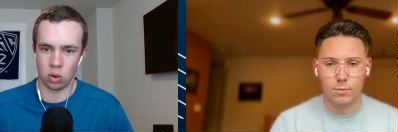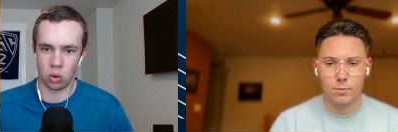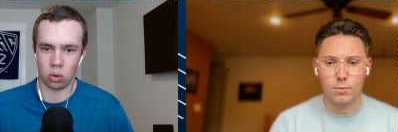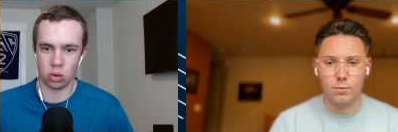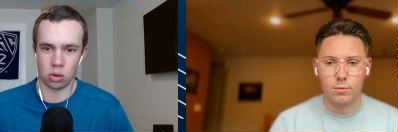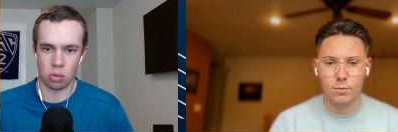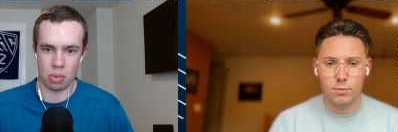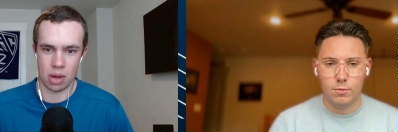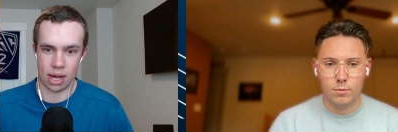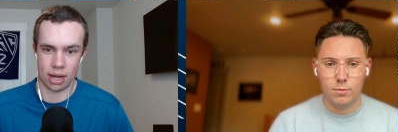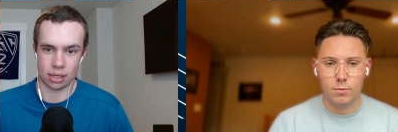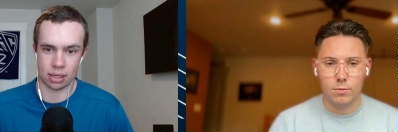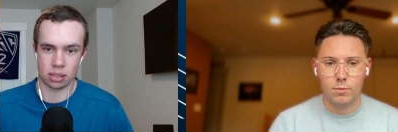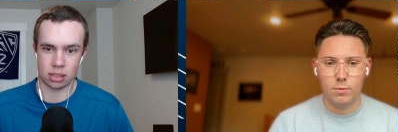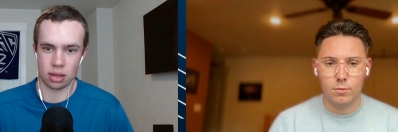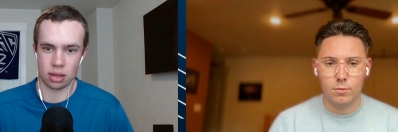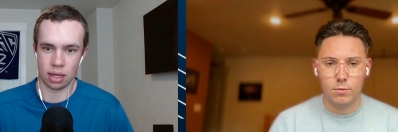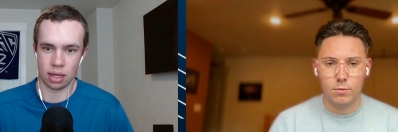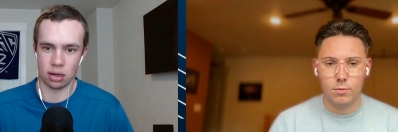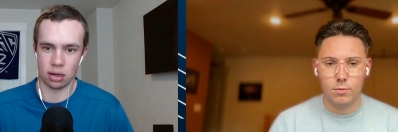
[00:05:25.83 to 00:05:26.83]
Speaker 1: quarterbacks
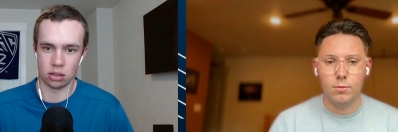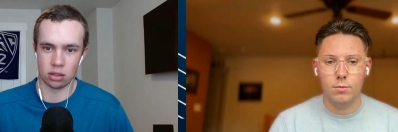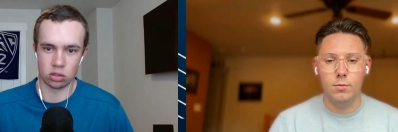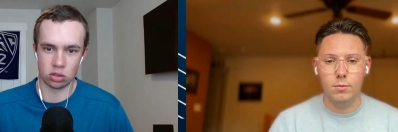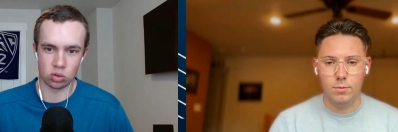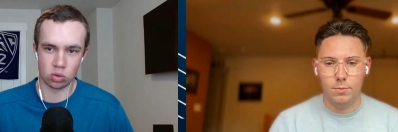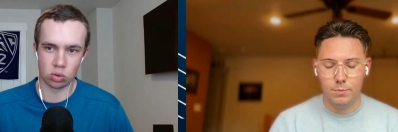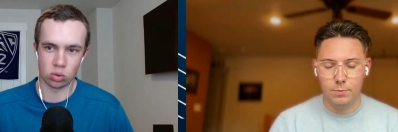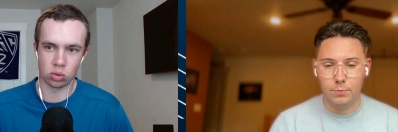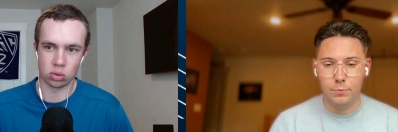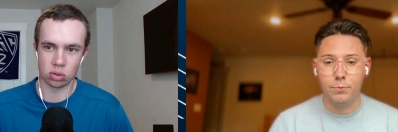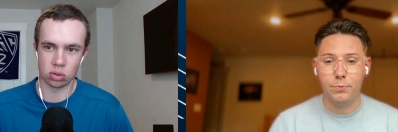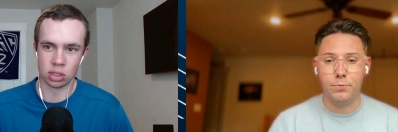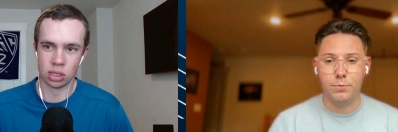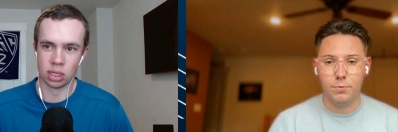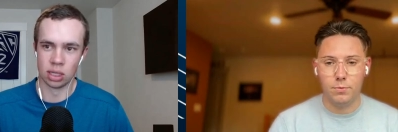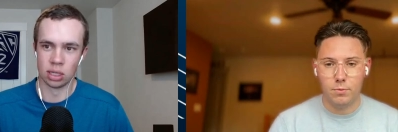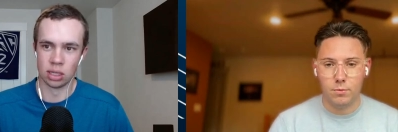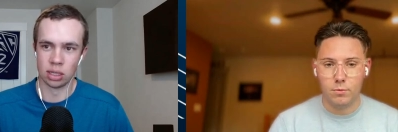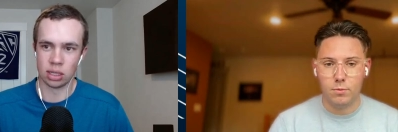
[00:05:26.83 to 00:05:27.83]
that a school
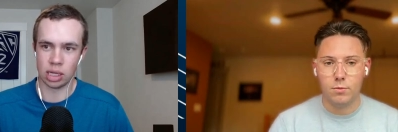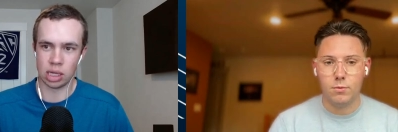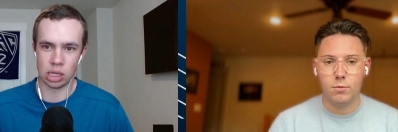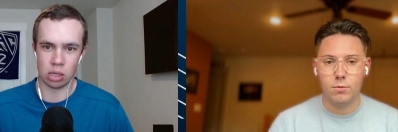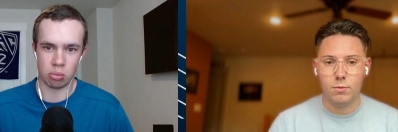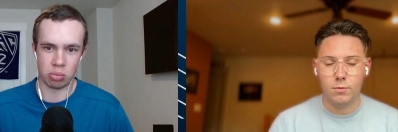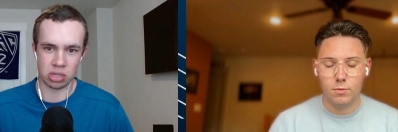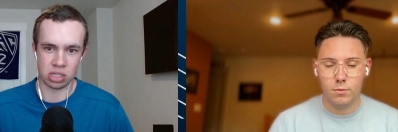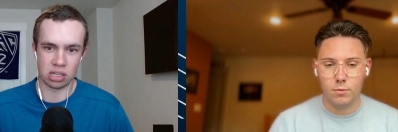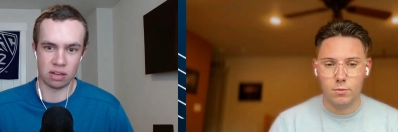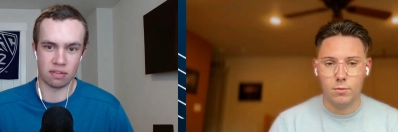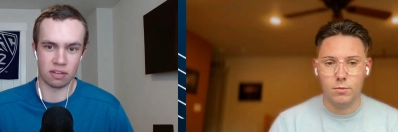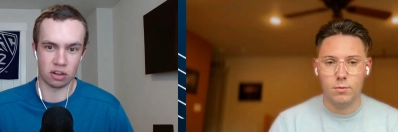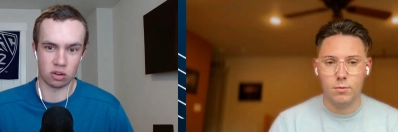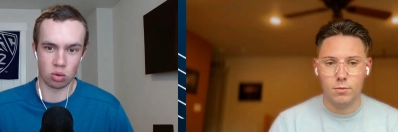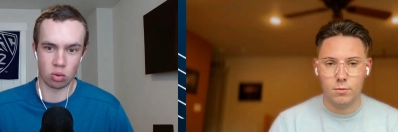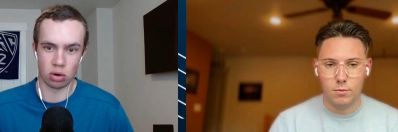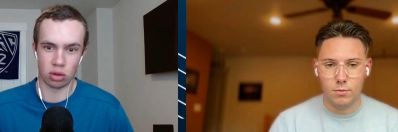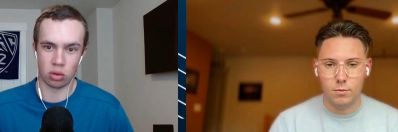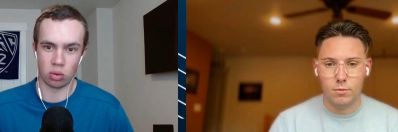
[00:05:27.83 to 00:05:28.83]
in the
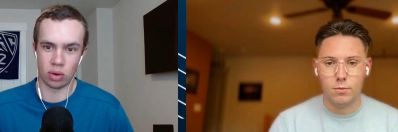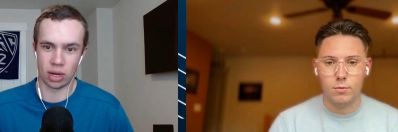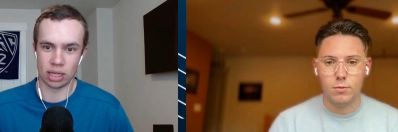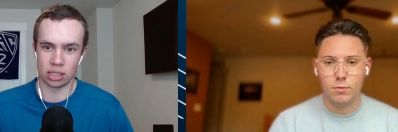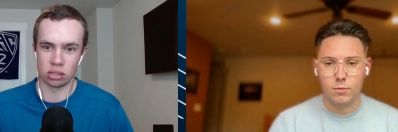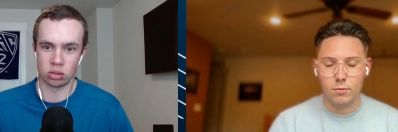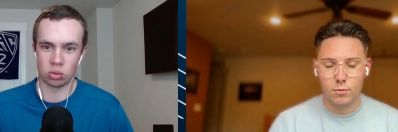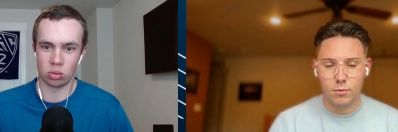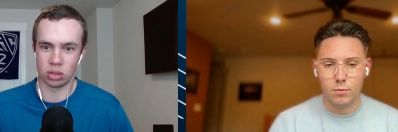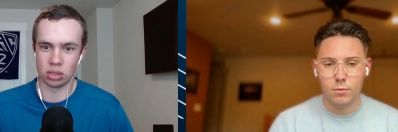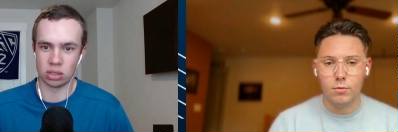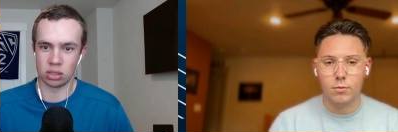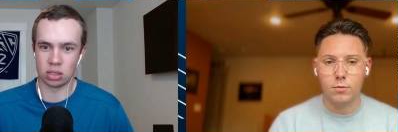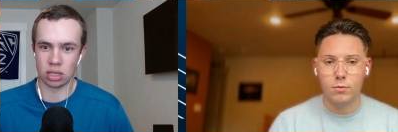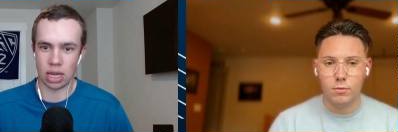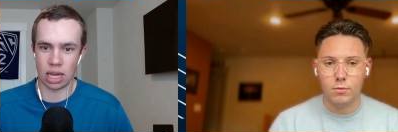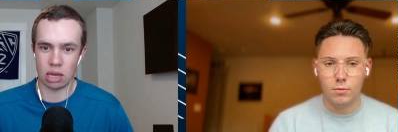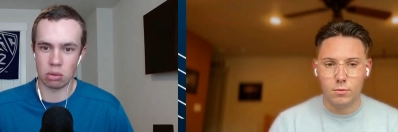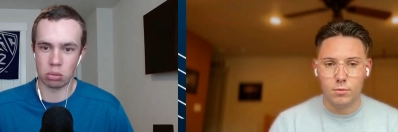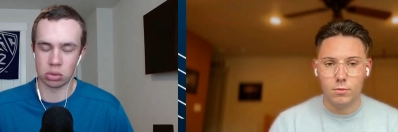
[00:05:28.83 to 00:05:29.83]
Pacific Northwest was
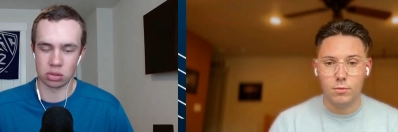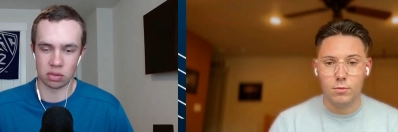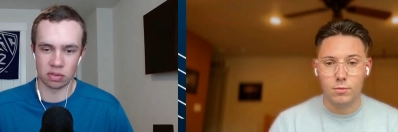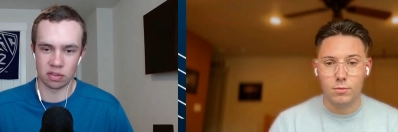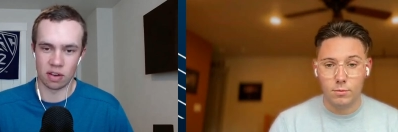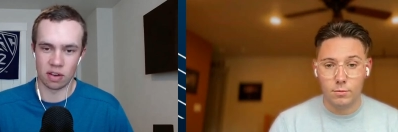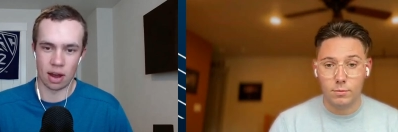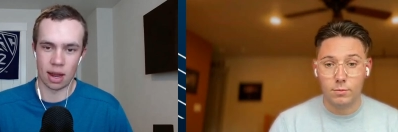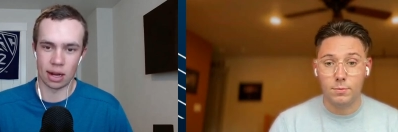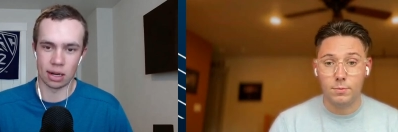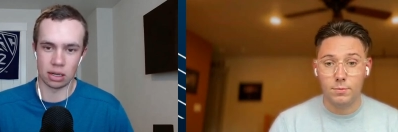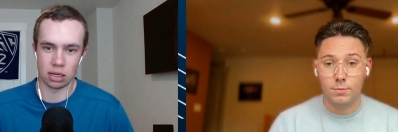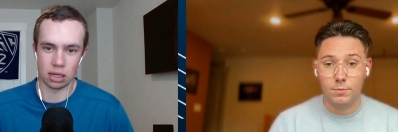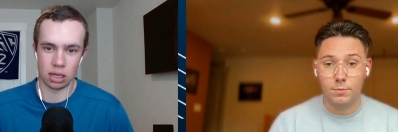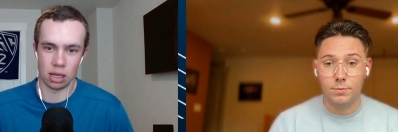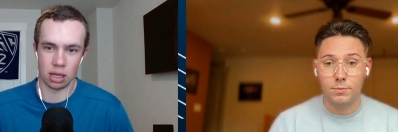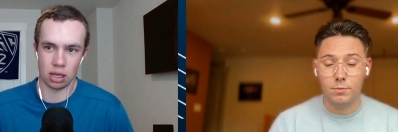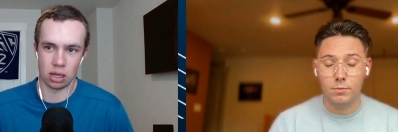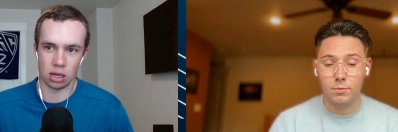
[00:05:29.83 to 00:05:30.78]
able to find. You,